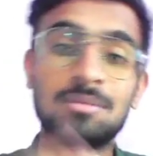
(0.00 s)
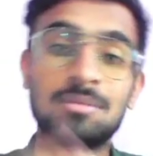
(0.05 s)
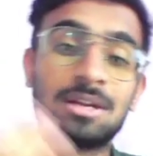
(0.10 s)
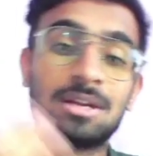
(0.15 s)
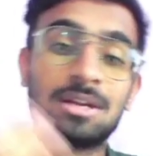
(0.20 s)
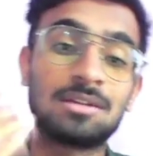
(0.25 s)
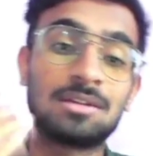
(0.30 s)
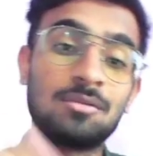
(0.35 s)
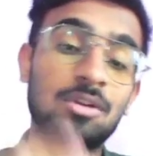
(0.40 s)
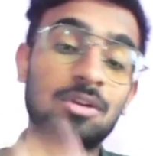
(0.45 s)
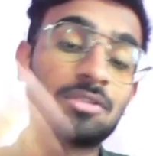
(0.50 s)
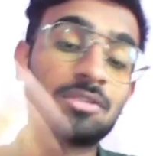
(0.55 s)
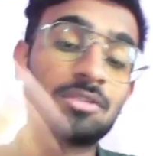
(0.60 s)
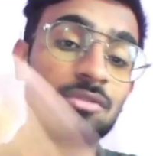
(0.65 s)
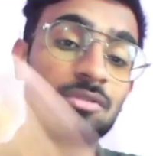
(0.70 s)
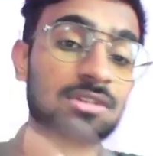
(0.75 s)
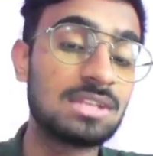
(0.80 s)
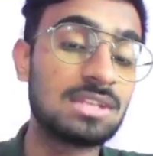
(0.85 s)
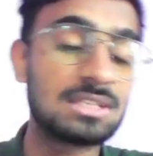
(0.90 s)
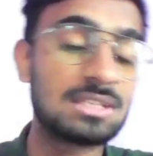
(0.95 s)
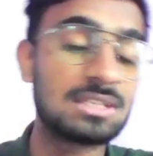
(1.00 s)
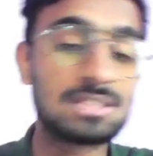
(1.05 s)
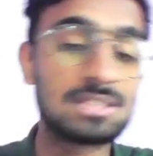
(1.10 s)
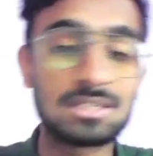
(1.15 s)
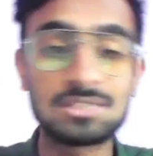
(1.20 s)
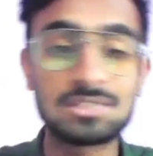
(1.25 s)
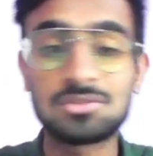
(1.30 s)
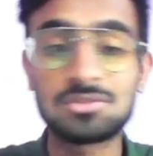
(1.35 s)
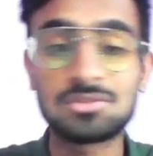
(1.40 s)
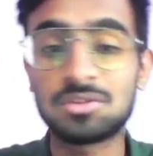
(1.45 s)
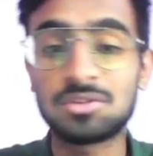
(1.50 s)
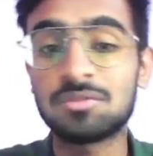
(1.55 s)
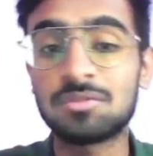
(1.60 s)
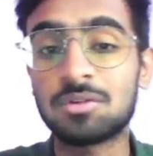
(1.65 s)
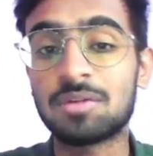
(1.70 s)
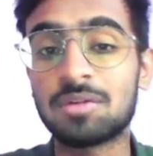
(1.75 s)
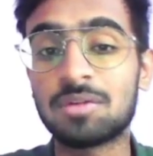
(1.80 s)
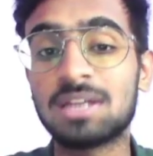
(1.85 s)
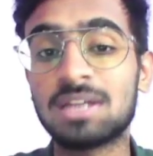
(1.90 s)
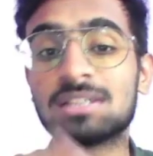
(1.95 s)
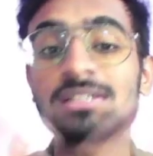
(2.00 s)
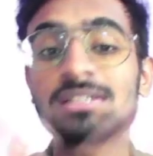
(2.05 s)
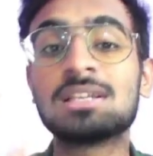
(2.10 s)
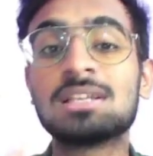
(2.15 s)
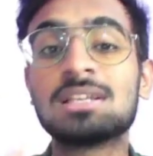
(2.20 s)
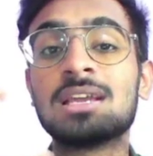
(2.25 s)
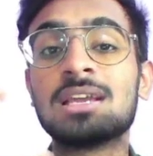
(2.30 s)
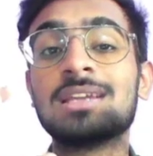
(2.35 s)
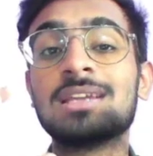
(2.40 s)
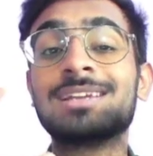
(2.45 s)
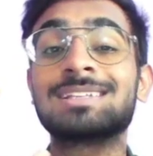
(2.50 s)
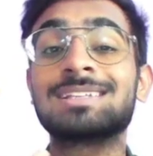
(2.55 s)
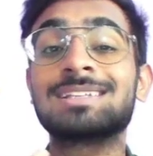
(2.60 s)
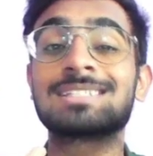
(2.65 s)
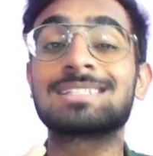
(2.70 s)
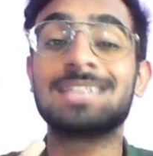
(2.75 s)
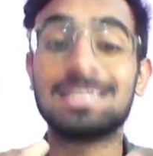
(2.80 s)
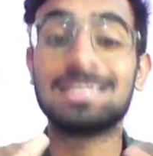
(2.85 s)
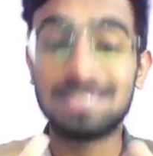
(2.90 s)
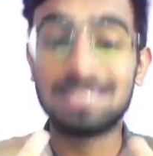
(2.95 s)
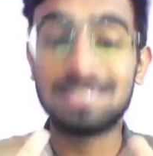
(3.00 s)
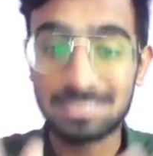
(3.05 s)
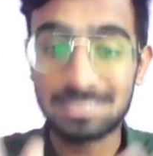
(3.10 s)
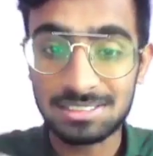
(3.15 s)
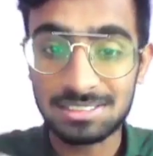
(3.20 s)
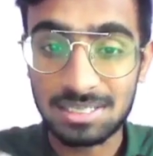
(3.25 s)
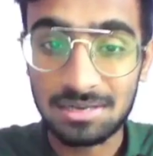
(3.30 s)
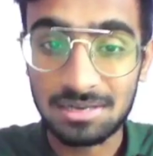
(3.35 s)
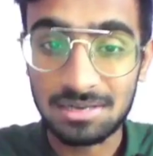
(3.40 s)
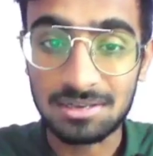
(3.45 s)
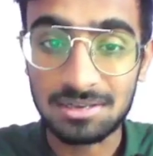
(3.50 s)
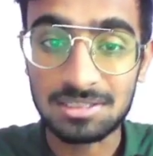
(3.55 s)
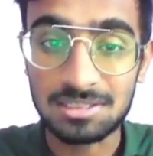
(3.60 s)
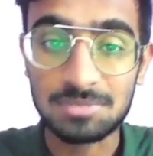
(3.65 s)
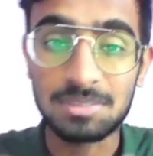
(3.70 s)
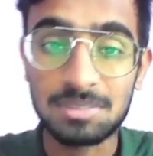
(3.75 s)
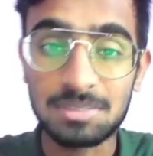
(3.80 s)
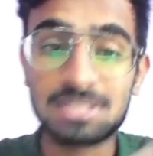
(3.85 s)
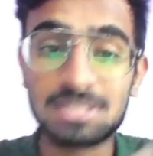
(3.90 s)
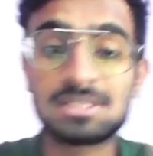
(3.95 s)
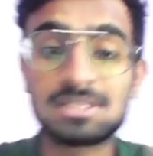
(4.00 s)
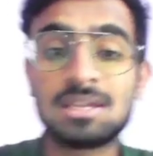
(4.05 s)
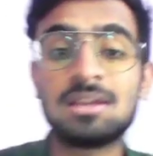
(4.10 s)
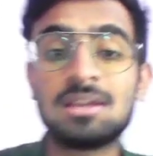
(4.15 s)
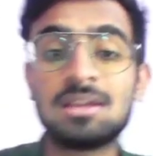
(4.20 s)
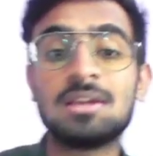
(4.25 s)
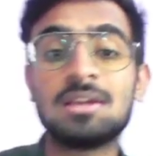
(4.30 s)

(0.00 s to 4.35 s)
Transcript: But what good things it is doing for white is it is gaining the central space.